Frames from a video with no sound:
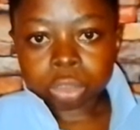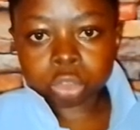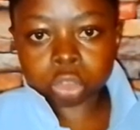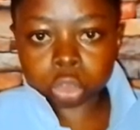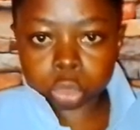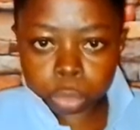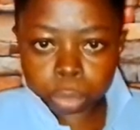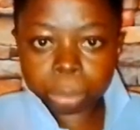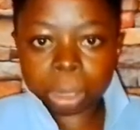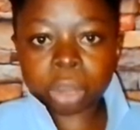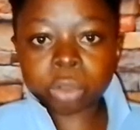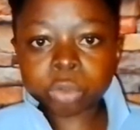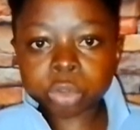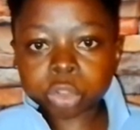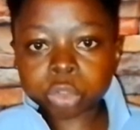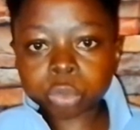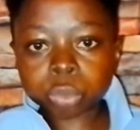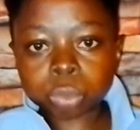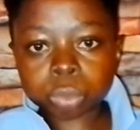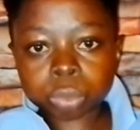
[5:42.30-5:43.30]
to marry
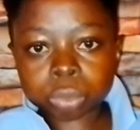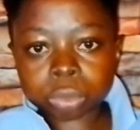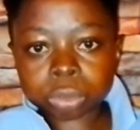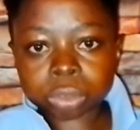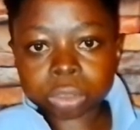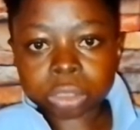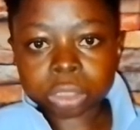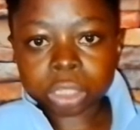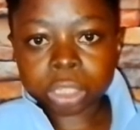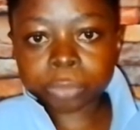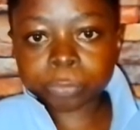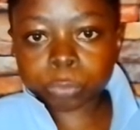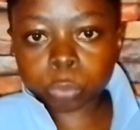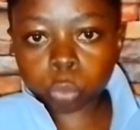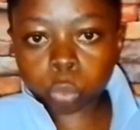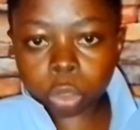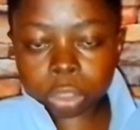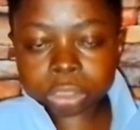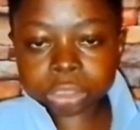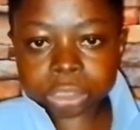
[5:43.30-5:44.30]
you, if you
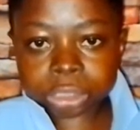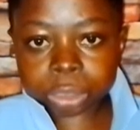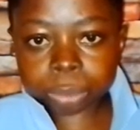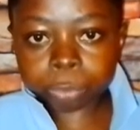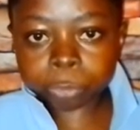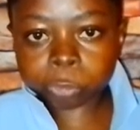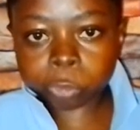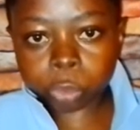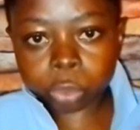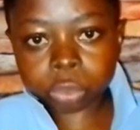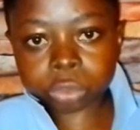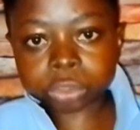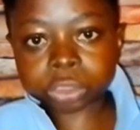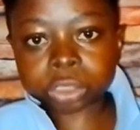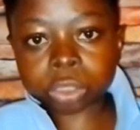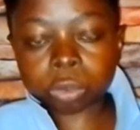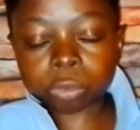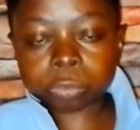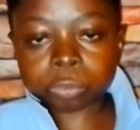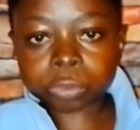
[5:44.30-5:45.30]
want him for
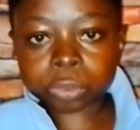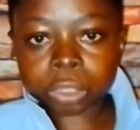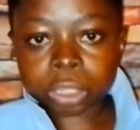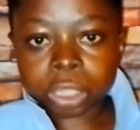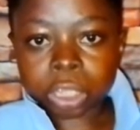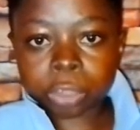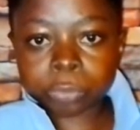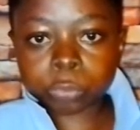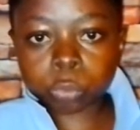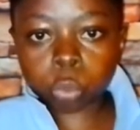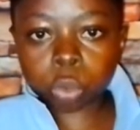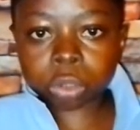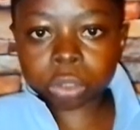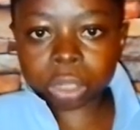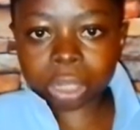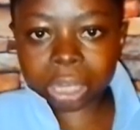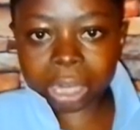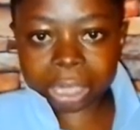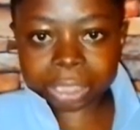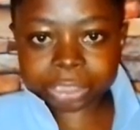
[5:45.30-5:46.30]
yourself, if you want
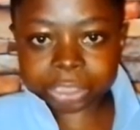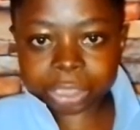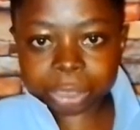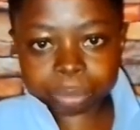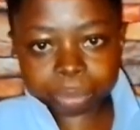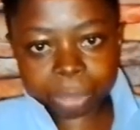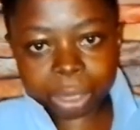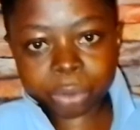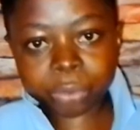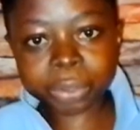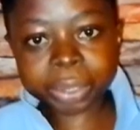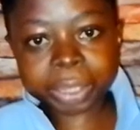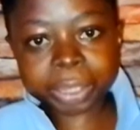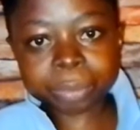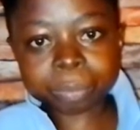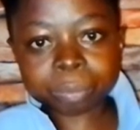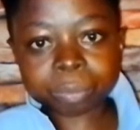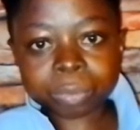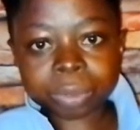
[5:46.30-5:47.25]
to catch and marry him,